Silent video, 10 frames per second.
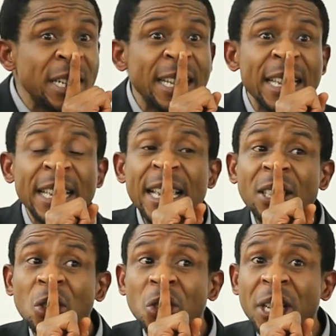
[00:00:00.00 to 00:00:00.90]
in the
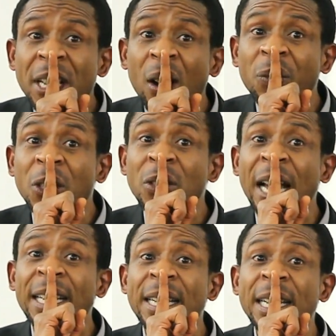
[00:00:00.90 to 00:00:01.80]
history of the
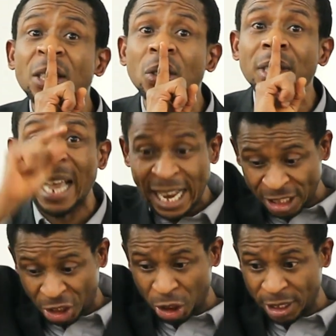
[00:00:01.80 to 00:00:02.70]
United Nations,
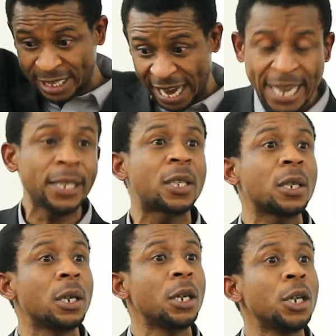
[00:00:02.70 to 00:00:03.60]
until date,
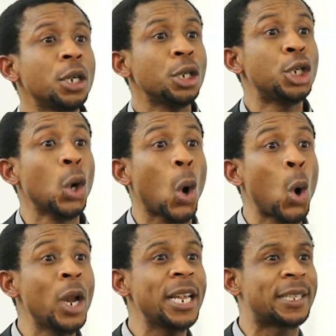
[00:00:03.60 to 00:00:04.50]
the
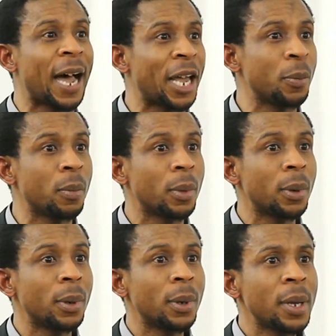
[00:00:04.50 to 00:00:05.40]
only time,
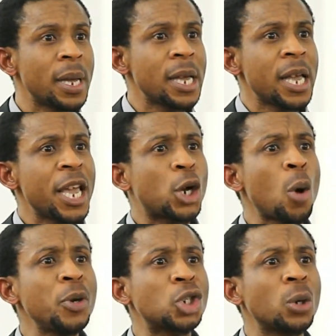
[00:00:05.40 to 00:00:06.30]
a
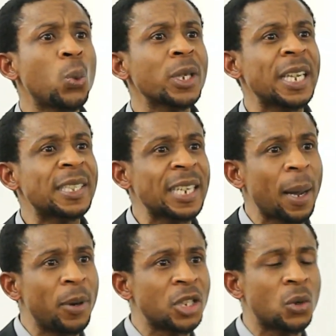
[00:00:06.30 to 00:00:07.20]
commission was
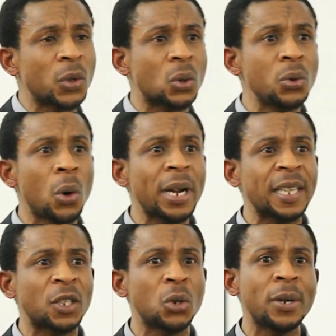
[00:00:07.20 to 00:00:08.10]
established. It was known
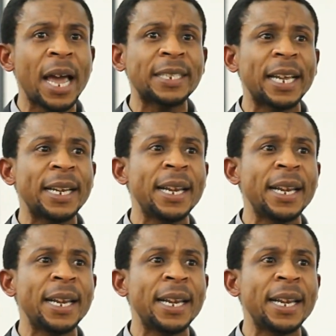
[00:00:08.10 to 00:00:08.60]
as the United